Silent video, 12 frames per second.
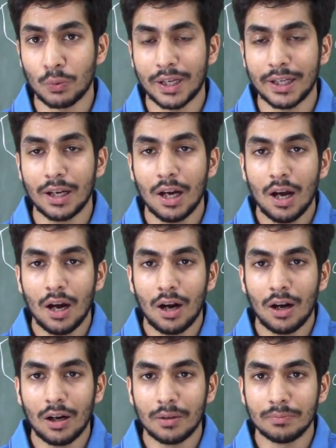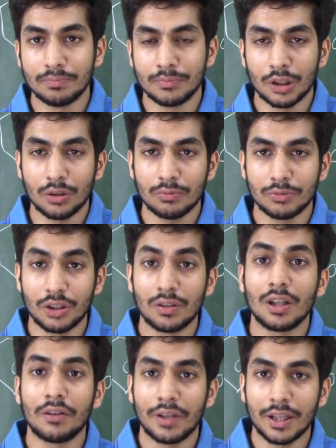
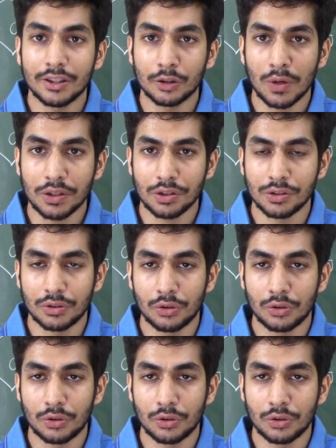general awareness questions.